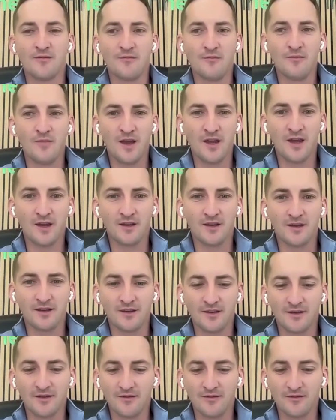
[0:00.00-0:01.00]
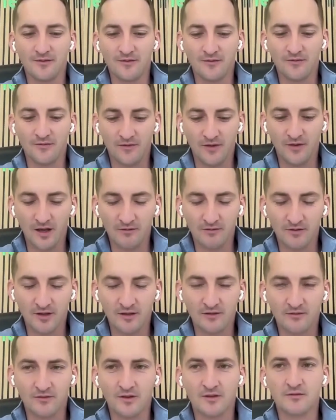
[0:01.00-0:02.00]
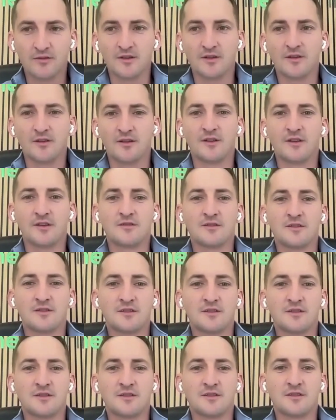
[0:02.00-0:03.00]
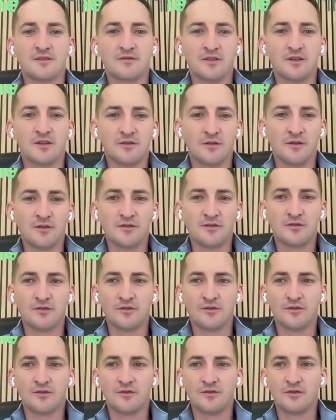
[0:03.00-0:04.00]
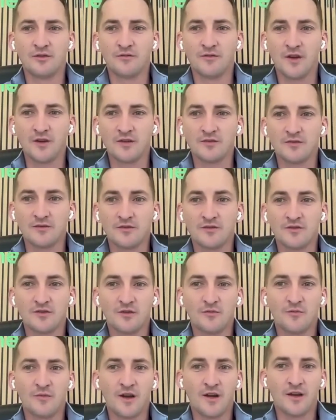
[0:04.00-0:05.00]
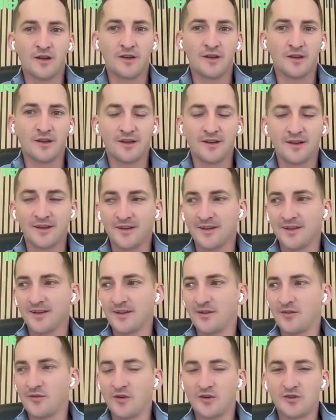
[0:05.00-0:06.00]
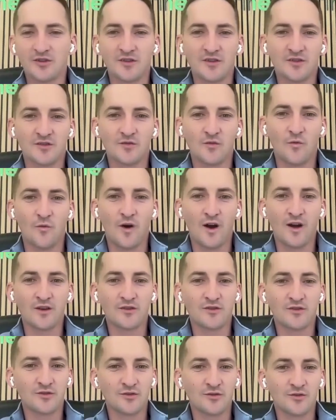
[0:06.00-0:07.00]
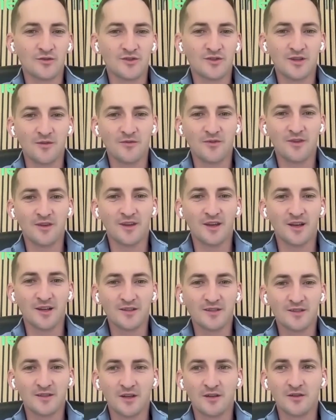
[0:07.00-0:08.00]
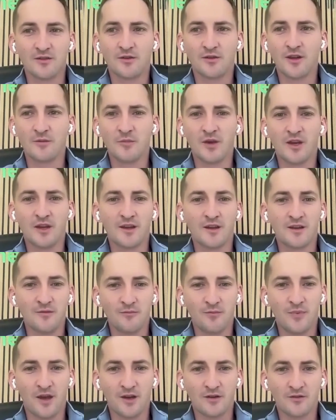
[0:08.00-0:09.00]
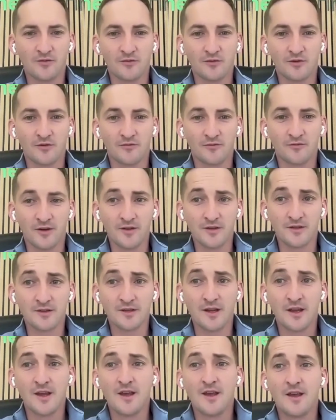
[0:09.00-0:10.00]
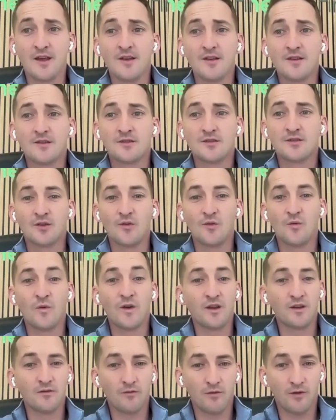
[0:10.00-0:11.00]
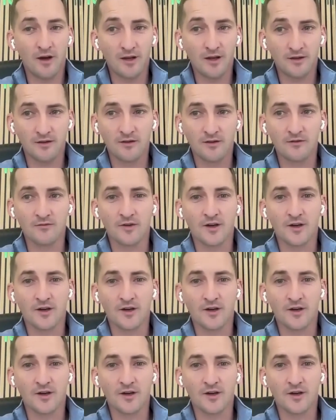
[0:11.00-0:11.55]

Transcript: make very, very interesting returns to investors. So my question is, why choose something else than you can make an impact with your funds? So we invite